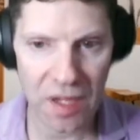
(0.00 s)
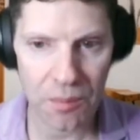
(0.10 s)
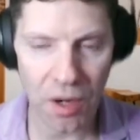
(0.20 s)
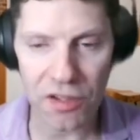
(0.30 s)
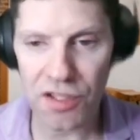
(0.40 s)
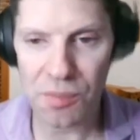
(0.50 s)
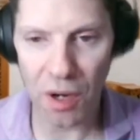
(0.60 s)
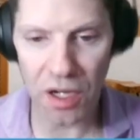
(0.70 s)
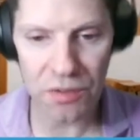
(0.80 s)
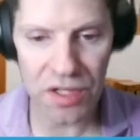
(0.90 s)
Partner's
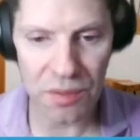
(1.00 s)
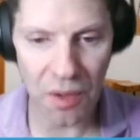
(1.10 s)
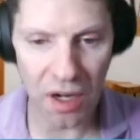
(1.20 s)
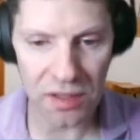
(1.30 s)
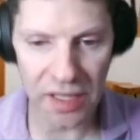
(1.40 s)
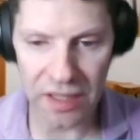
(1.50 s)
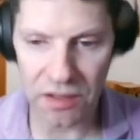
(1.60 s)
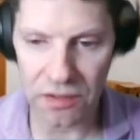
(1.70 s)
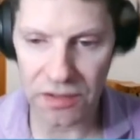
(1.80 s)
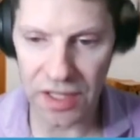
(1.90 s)
marked with some heart
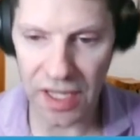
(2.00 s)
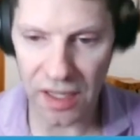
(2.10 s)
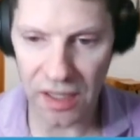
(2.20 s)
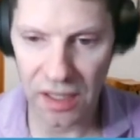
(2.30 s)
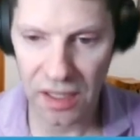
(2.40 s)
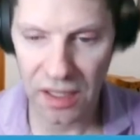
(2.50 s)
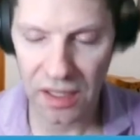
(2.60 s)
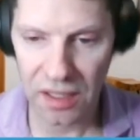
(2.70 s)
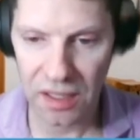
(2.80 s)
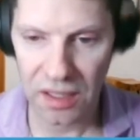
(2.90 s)
length over there,
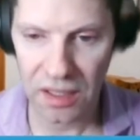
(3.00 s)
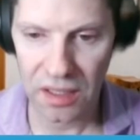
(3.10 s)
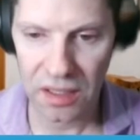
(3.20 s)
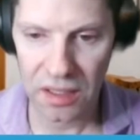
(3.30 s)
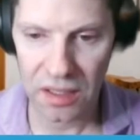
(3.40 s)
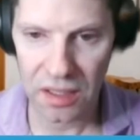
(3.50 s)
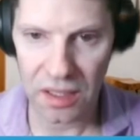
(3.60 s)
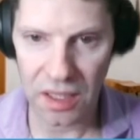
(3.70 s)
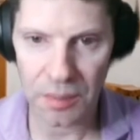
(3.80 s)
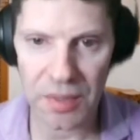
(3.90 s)

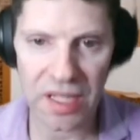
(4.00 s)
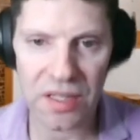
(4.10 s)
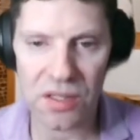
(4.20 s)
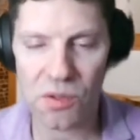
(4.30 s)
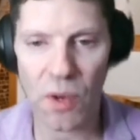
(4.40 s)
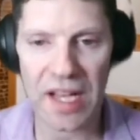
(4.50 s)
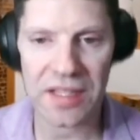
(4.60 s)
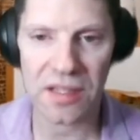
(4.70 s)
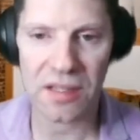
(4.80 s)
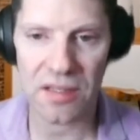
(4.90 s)
because
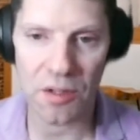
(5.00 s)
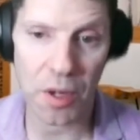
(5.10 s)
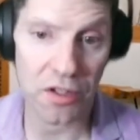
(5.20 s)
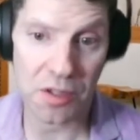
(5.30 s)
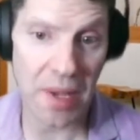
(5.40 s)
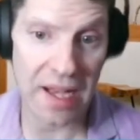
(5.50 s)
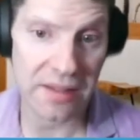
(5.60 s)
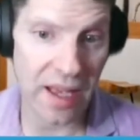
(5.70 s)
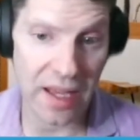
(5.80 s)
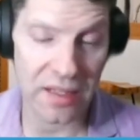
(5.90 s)
West, partner's a
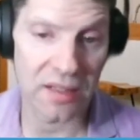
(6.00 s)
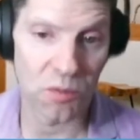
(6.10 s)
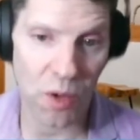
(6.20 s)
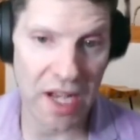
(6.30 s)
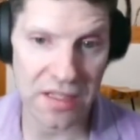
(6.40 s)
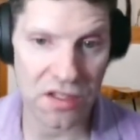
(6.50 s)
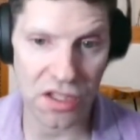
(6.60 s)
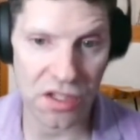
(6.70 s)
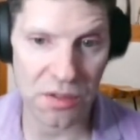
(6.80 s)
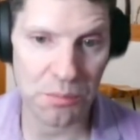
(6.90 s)
passed hand, and West
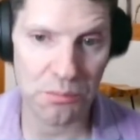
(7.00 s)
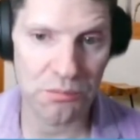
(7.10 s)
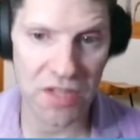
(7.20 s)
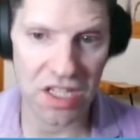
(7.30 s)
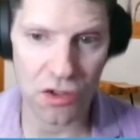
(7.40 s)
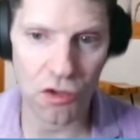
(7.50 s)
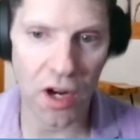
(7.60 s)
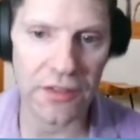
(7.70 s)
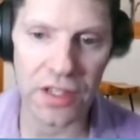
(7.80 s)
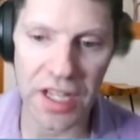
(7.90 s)
just didn't
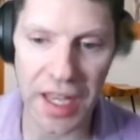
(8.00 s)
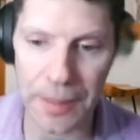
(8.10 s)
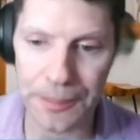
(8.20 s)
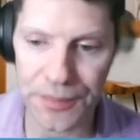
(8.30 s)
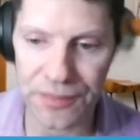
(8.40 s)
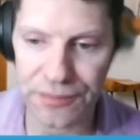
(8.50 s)
try for game.